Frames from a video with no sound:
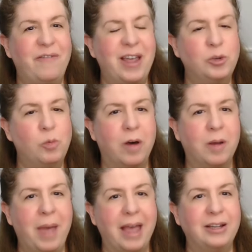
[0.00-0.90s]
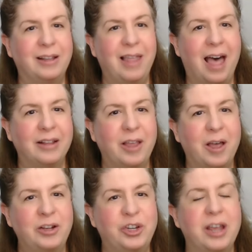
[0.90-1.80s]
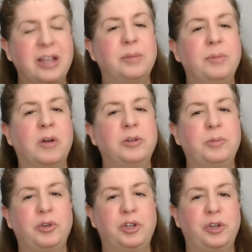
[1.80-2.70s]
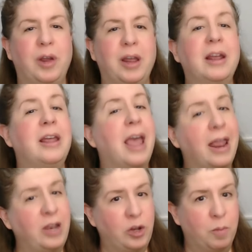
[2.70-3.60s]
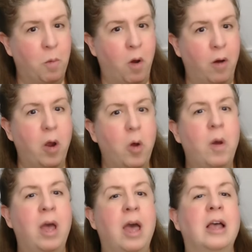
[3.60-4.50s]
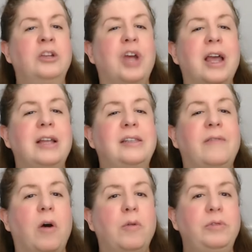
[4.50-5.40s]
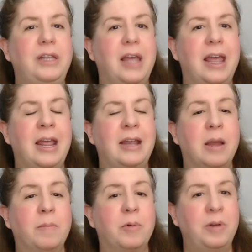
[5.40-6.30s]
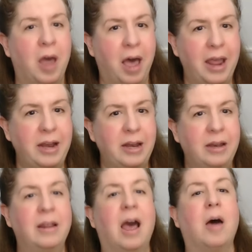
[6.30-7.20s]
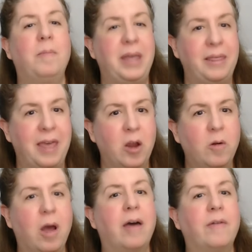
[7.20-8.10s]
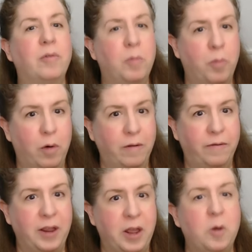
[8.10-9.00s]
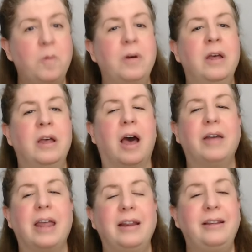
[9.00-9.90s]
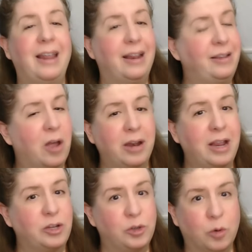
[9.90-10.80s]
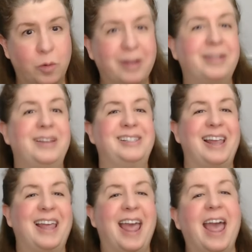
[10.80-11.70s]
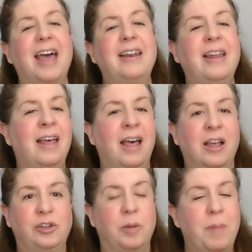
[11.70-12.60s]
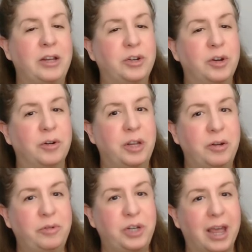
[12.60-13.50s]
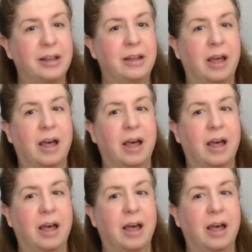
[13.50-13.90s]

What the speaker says: fans, welcome back to Locked On Giants. I'm your host, Patricia Traina. Again, tomorrow, Giants have OTA number 9. I'll be there. I'll have a report for you. I'll get it done as quickly as I can. So make sure you check